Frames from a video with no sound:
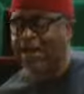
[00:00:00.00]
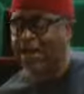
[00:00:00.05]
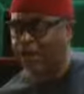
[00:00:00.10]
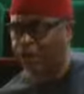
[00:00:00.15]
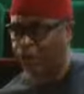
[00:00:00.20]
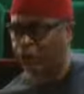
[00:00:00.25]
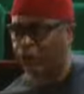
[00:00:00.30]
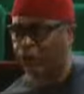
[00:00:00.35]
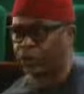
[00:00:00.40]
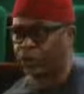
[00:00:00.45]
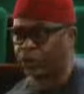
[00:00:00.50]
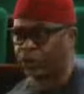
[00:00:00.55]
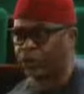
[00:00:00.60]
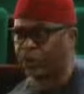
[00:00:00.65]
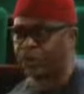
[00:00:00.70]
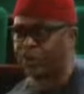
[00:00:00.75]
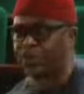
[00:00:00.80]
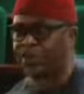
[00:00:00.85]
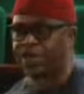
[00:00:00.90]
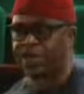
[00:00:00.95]
Lado,
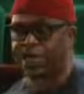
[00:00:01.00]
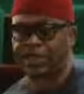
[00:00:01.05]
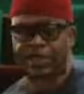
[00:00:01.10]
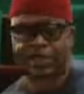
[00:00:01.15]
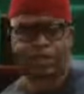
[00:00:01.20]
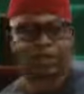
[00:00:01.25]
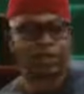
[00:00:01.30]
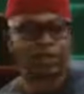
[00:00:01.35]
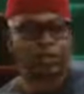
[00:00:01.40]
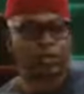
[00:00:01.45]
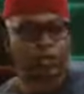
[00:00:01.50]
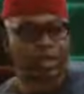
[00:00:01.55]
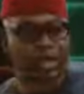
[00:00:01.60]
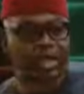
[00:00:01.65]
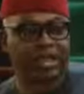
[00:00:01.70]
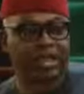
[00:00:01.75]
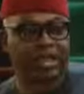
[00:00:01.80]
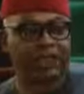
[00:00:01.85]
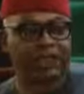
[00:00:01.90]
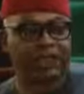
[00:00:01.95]
representing
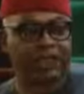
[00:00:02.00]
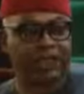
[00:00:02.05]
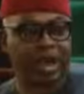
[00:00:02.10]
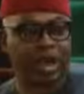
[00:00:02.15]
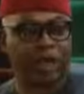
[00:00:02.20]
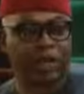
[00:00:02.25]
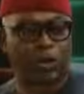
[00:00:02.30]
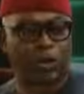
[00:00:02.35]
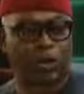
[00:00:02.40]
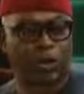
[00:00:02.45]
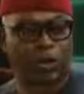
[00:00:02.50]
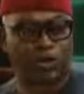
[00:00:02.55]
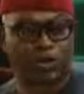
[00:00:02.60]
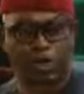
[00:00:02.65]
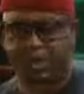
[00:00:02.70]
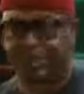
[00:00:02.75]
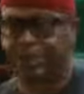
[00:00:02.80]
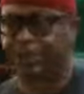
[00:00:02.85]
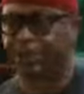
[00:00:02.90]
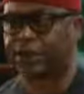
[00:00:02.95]
Suleja Federal
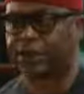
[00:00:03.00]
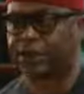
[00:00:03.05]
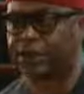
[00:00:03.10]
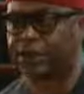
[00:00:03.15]
Constituency.